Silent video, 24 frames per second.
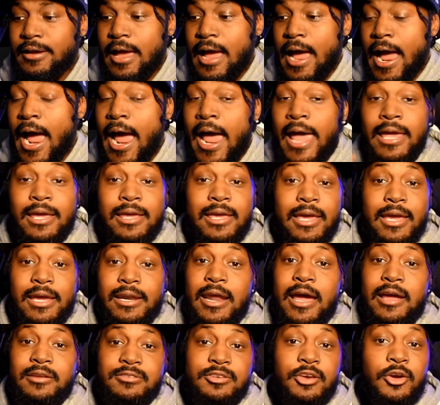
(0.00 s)
I
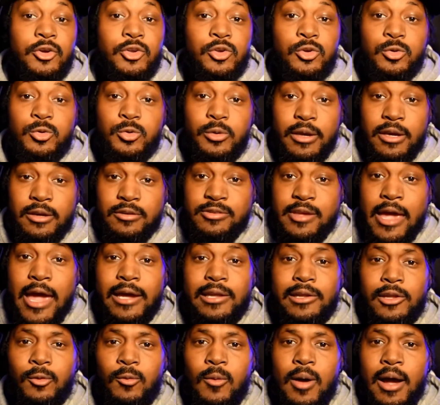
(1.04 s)
cannot tell you
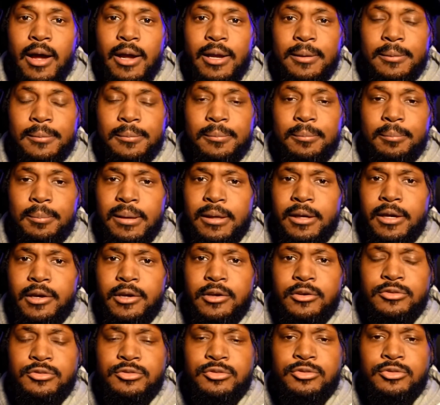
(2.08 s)
exactly why,
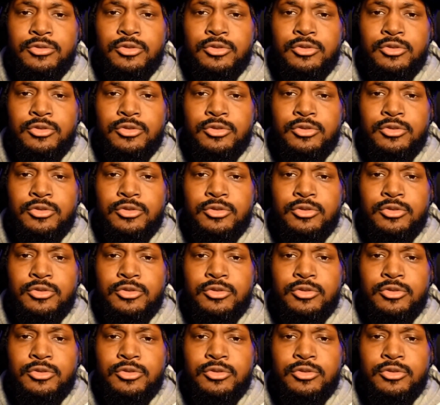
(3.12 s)
because